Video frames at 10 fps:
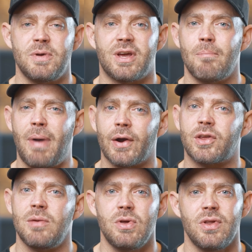become better
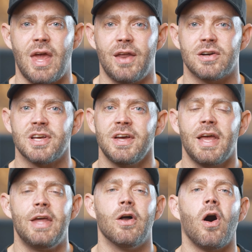communicators
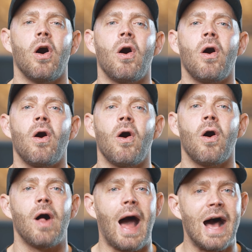in
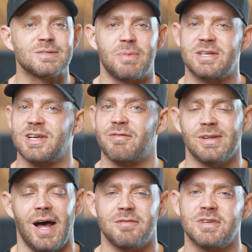all aspects of our
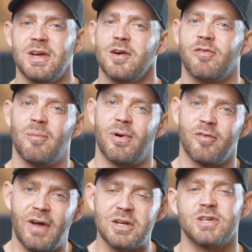lives, from
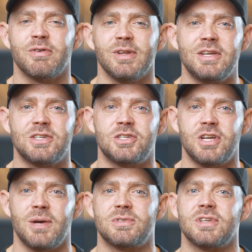professional
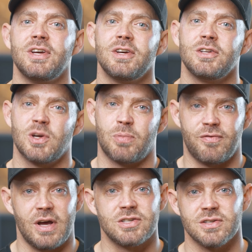relationships to
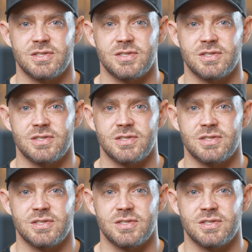professional